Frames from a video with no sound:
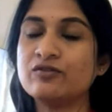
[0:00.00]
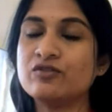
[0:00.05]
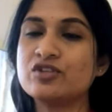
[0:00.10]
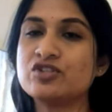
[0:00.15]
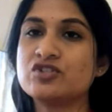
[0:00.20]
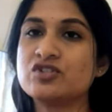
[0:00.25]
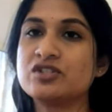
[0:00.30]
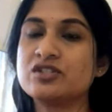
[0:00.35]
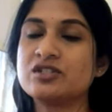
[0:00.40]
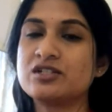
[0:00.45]

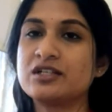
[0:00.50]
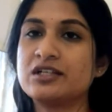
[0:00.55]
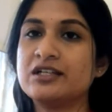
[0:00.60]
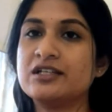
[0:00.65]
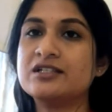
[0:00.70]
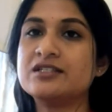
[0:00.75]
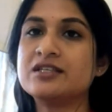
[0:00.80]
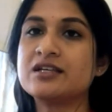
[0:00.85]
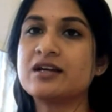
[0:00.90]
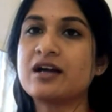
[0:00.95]
which is
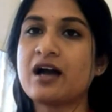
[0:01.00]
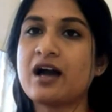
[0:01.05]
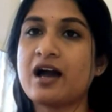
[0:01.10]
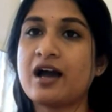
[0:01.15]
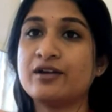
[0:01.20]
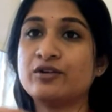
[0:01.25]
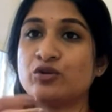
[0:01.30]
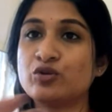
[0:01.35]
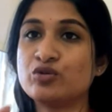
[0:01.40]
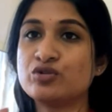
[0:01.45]
releasing
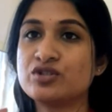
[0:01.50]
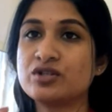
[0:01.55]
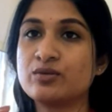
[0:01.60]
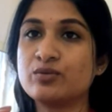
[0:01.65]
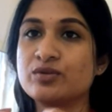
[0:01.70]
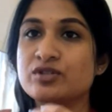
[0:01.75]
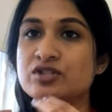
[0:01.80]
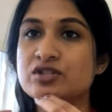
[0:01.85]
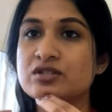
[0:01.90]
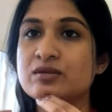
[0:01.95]
androgen,
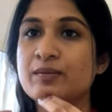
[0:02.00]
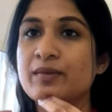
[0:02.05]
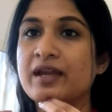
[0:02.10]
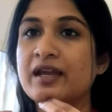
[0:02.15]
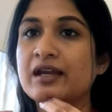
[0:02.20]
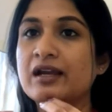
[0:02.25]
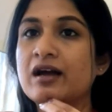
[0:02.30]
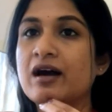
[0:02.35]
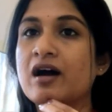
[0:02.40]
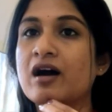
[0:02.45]
which is a
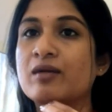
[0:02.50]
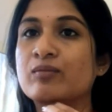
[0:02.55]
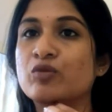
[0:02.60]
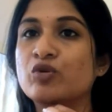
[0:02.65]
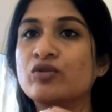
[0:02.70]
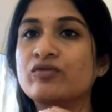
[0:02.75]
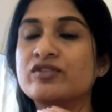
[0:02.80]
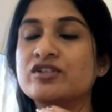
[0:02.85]
male hormone,